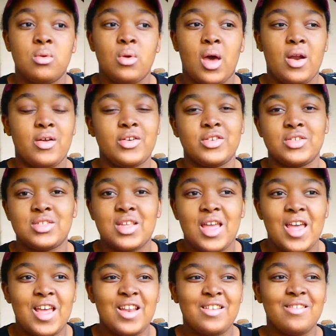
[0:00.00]
I don't
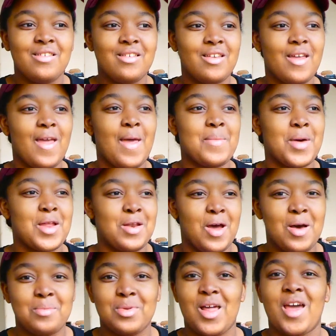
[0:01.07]
understand. Am I
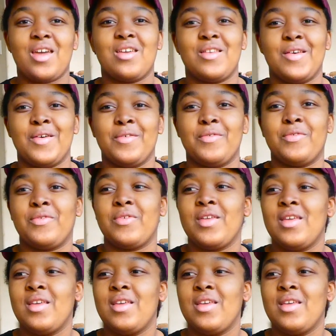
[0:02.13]
not black enough?